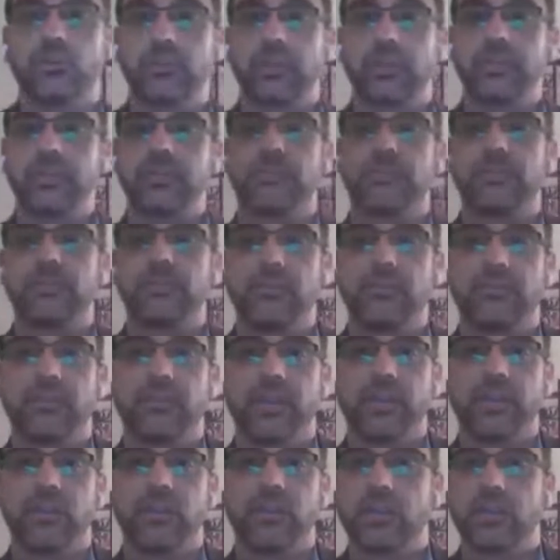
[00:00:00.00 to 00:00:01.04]
of that
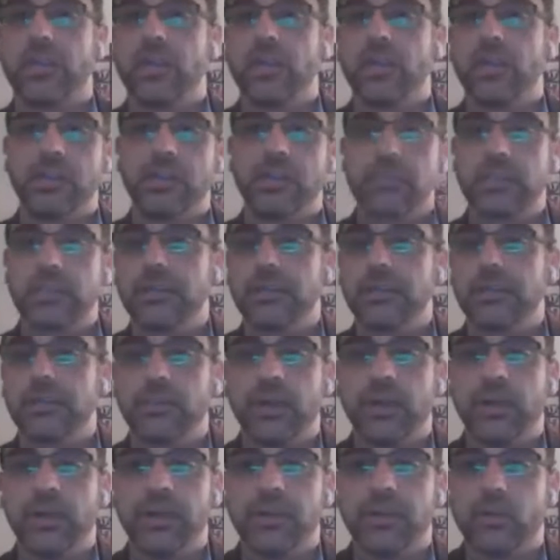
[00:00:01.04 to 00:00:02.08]
inflation. Sandy,
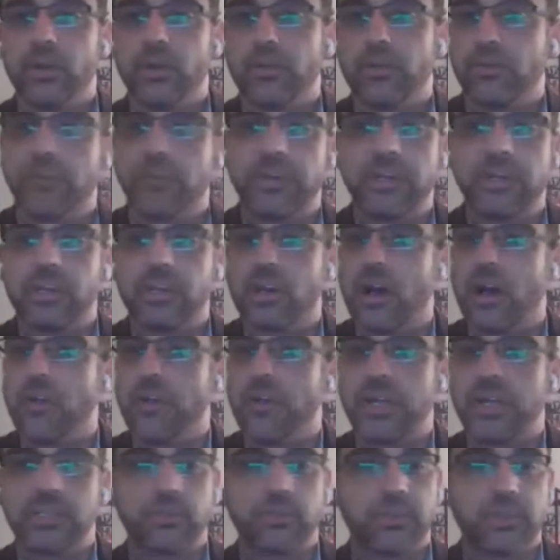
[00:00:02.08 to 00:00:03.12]
by the way, if you have any
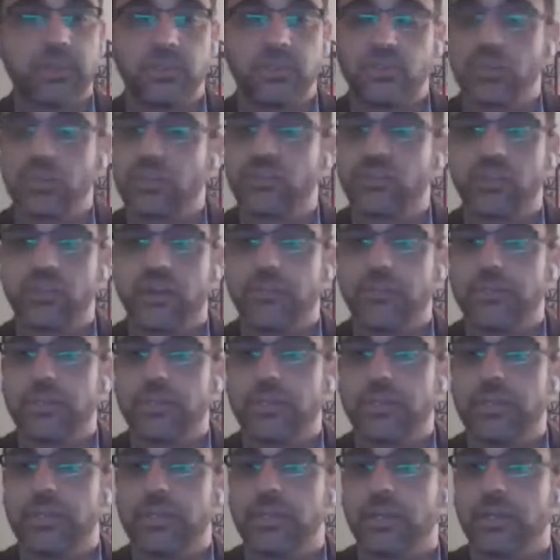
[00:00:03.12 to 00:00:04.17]
comments, please just jump
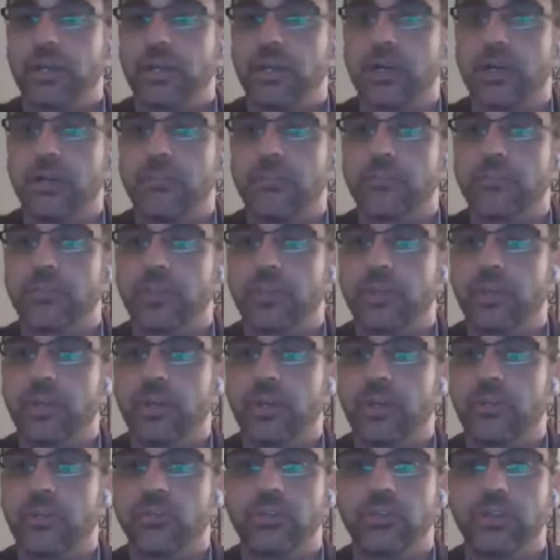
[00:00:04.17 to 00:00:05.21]
in um,
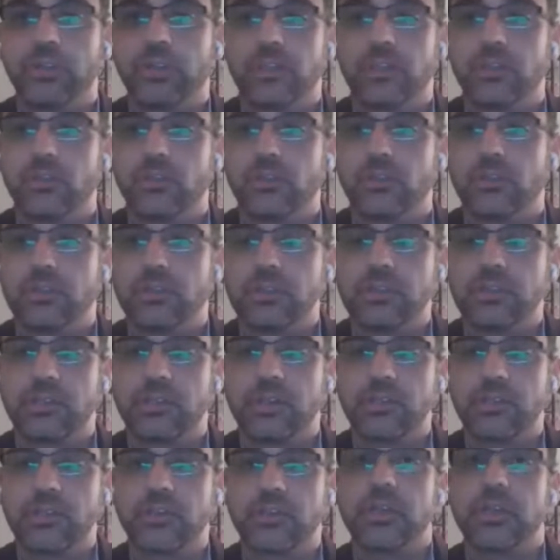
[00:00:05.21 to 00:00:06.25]
uh, to the to the
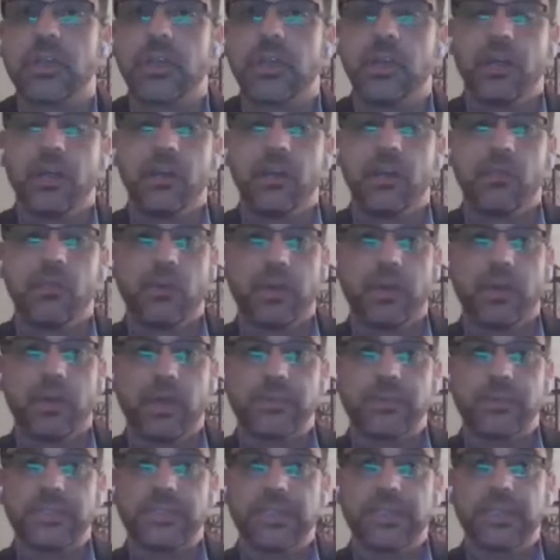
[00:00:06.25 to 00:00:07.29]
discussion. But what
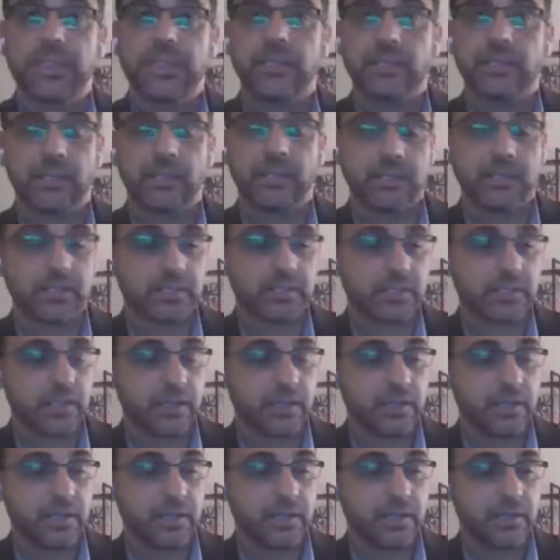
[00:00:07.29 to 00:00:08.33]
I'm seeing is
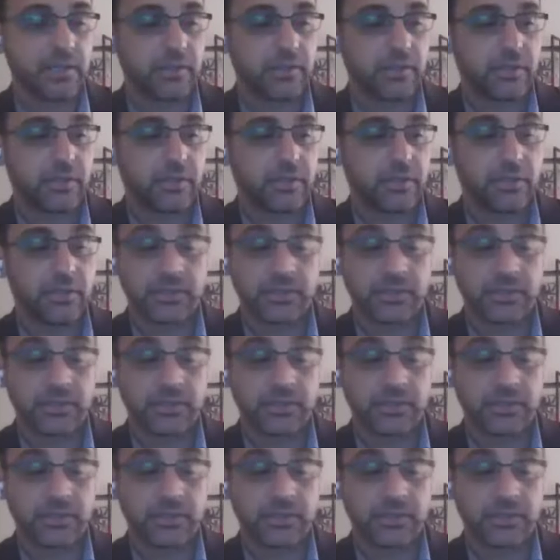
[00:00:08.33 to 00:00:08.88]
uh, this